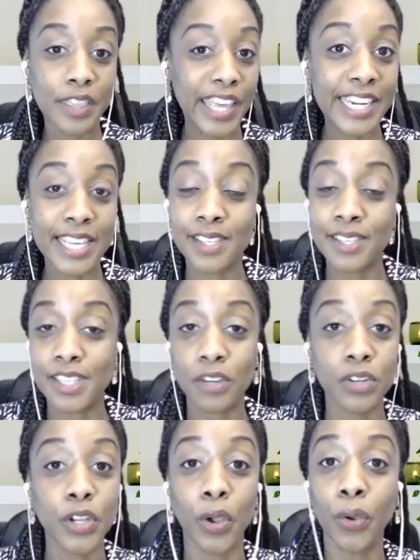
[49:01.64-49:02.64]
they
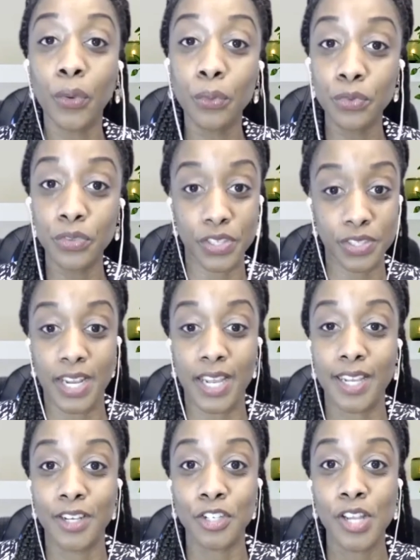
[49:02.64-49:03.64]
necessarily own the
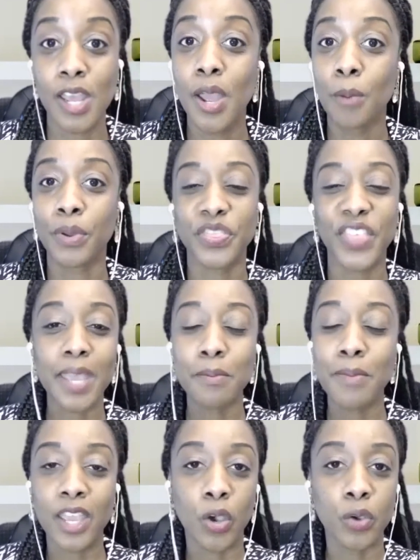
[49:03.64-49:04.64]
stage, but they
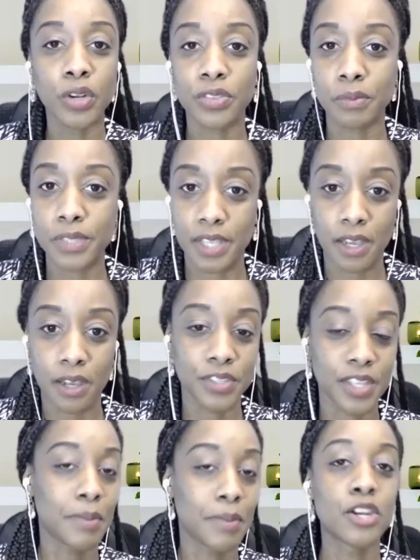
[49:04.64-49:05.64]
may own it themselves.
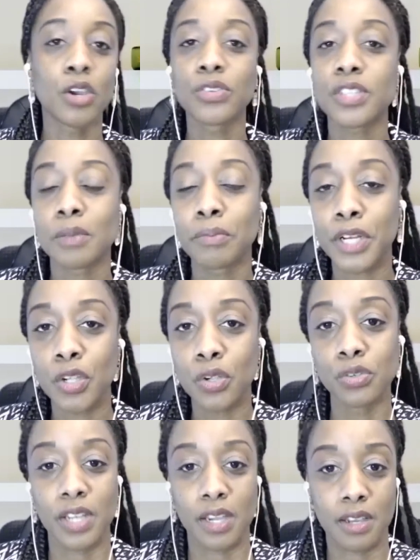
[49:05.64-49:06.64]
They may know somebody who
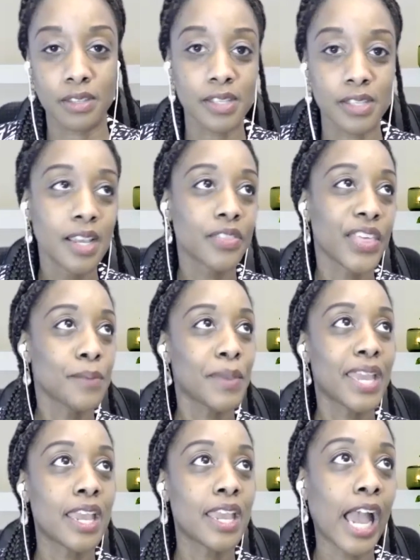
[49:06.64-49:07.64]
does. They
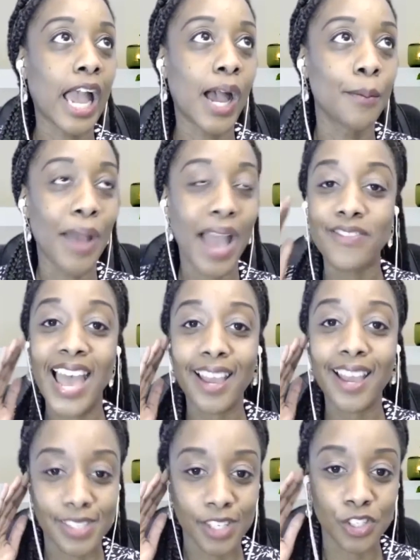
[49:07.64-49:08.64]
may have
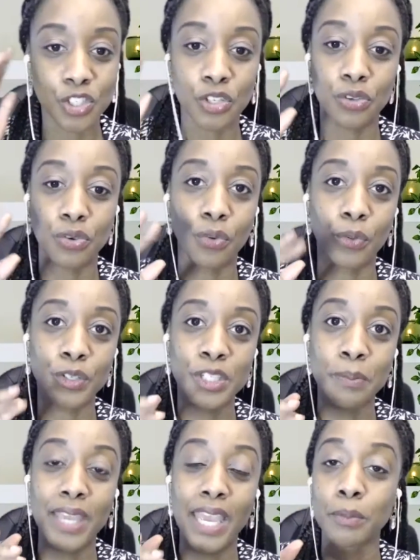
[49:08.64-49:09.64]
access to
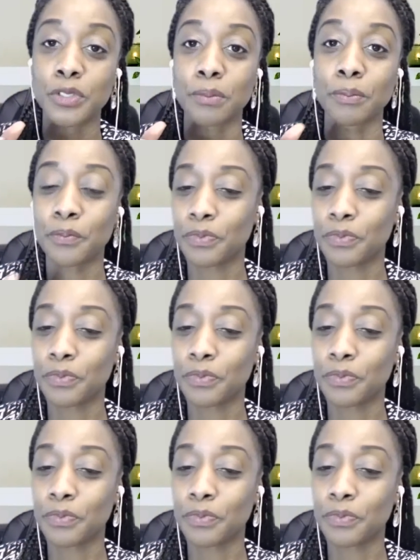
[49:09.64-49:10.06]
be able to.